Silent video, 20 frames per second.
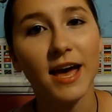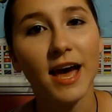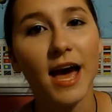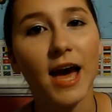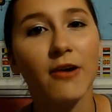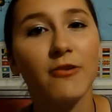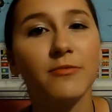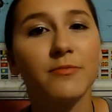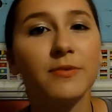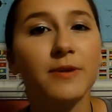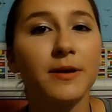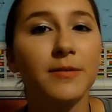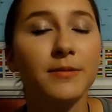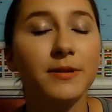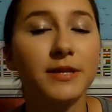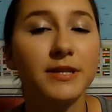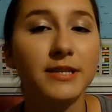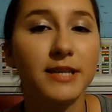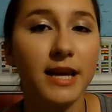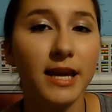I would be able
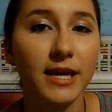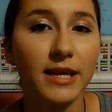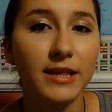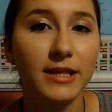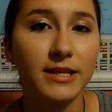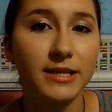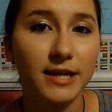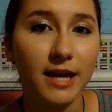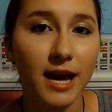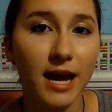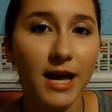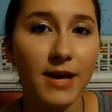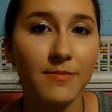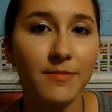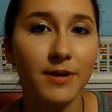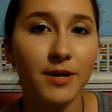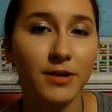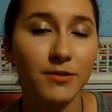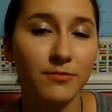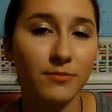to take the time
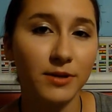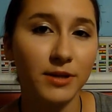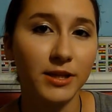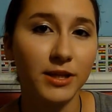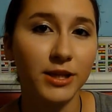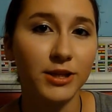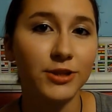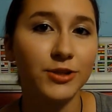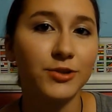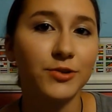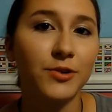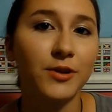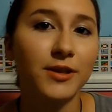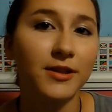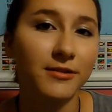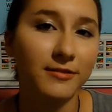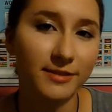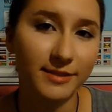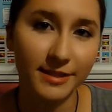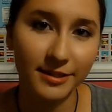and really enjoy
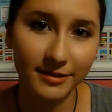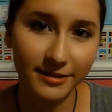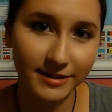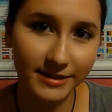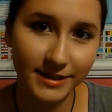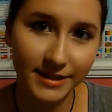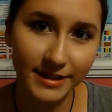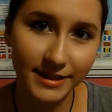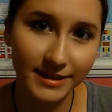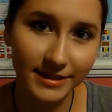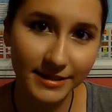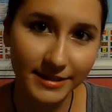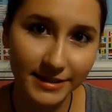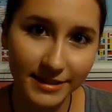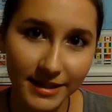those little scenes.